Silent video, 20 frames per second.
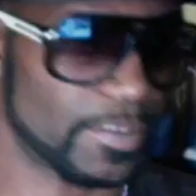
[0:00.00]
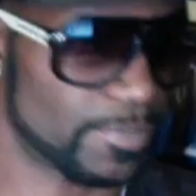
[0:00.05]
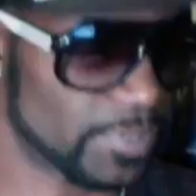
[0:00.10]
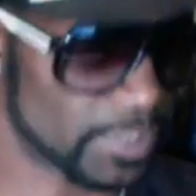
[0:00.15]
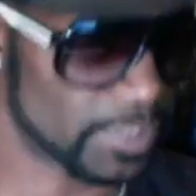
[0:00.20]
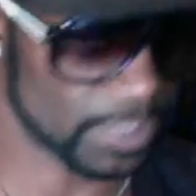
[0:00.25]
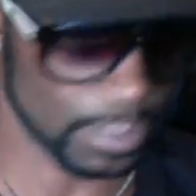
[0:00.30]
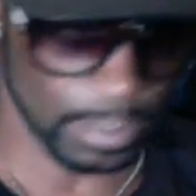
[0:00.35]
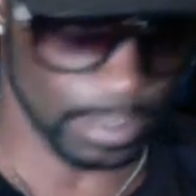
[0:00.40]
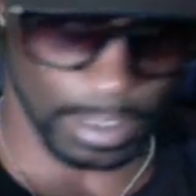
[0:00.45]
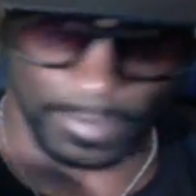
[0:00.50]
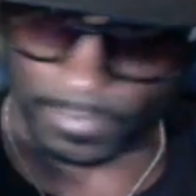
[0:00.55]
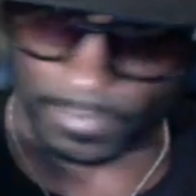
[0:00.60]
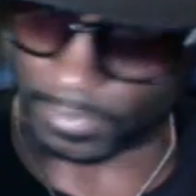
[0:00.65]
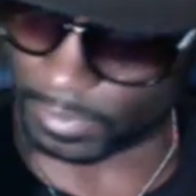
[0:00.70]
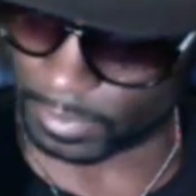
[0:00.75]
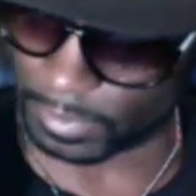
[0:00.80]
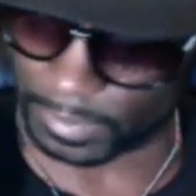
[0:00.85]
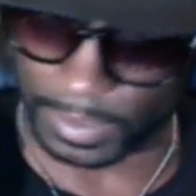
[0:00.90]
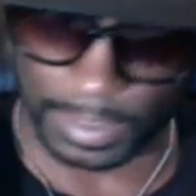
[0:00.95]
percent off
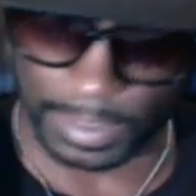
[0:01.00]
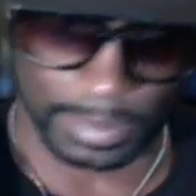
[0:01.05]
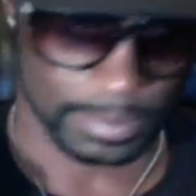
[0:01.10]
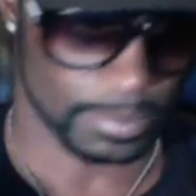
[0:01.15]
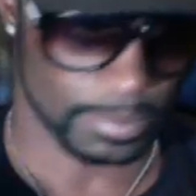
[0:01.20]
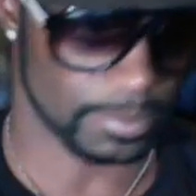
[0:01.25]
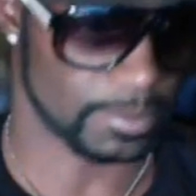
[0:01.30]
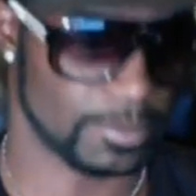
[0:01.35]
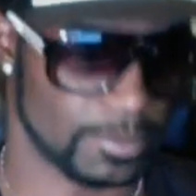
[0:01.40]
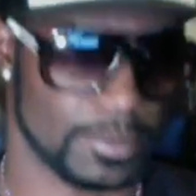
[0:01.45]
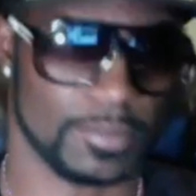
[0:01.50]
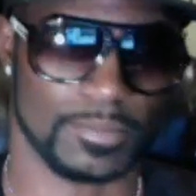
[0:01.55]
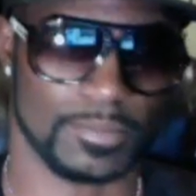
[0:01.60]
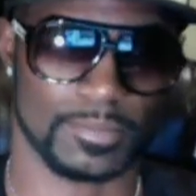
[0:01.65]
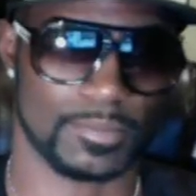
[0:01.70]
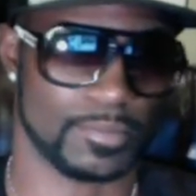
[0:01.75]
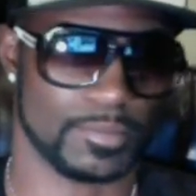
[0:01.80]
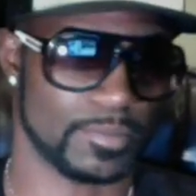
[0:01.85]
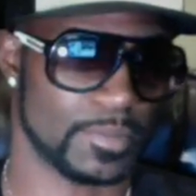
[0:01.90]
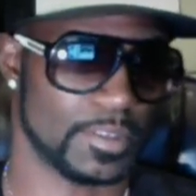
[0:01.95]
on
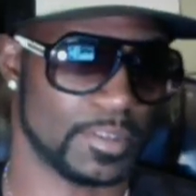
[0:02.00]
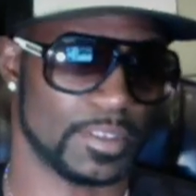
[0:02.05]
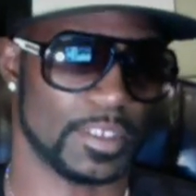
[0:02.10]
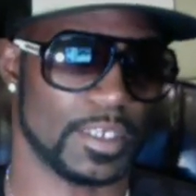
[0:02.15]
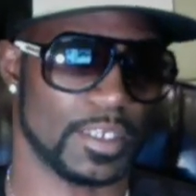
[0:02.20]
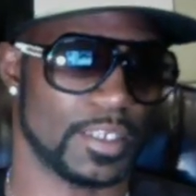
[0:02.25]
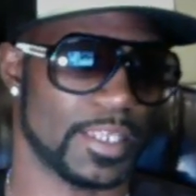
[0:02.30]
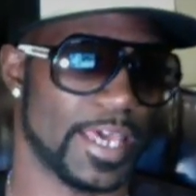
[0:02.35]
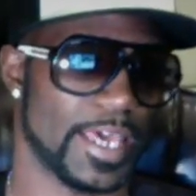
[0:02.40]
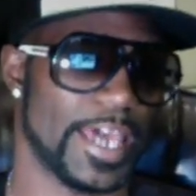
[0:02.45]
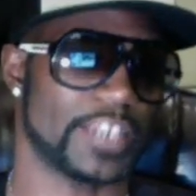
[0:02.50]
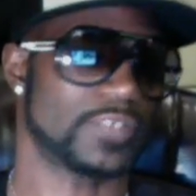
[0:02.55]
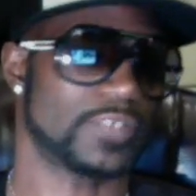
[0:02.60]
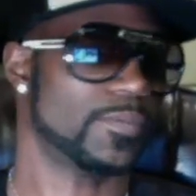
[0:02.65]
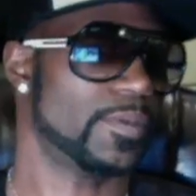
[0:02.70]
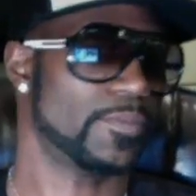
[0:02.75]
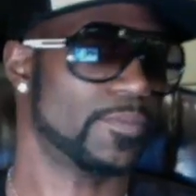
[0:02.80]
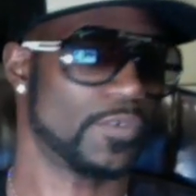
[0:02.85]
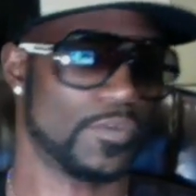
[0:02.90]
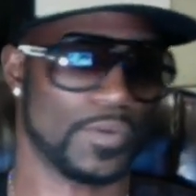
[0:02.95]
the, the X
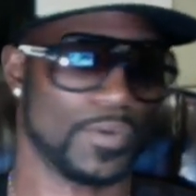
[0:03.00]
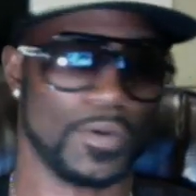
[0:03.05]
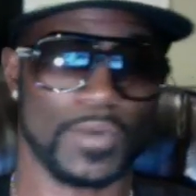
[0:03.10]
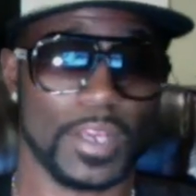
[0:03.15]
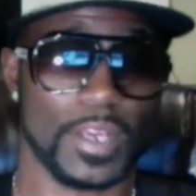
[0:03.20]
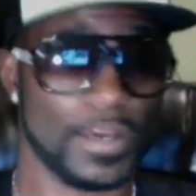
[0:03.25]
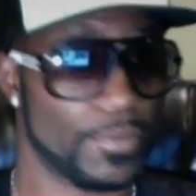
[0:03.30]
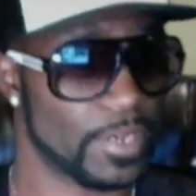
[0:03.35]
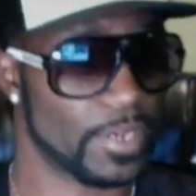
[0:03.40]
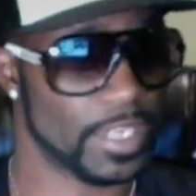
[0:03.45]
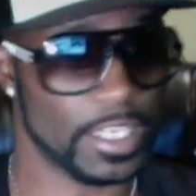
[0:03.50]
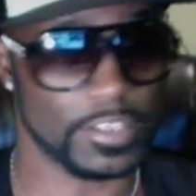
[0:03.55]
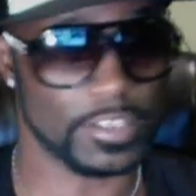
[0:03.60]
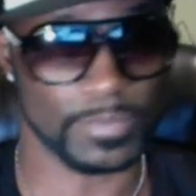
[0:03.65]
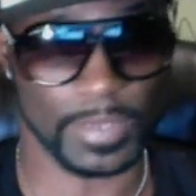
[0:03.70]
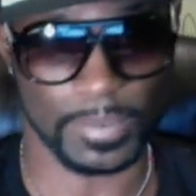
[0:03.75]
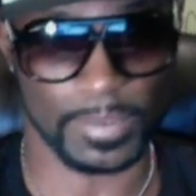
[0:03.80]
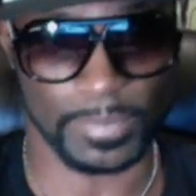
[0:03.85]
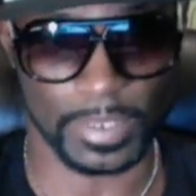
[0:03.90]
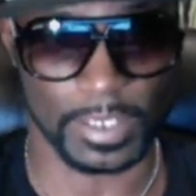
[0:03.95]
Men movie or whatever the
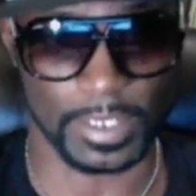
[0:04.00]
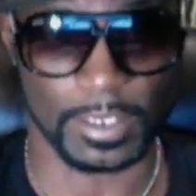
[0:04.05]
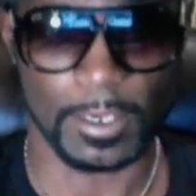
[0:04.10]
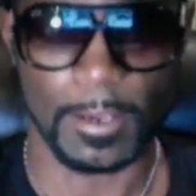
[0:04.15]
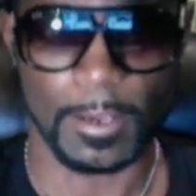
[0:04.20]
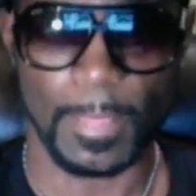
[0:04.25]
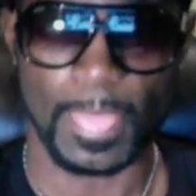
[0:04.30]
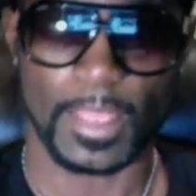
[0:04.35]
case may be.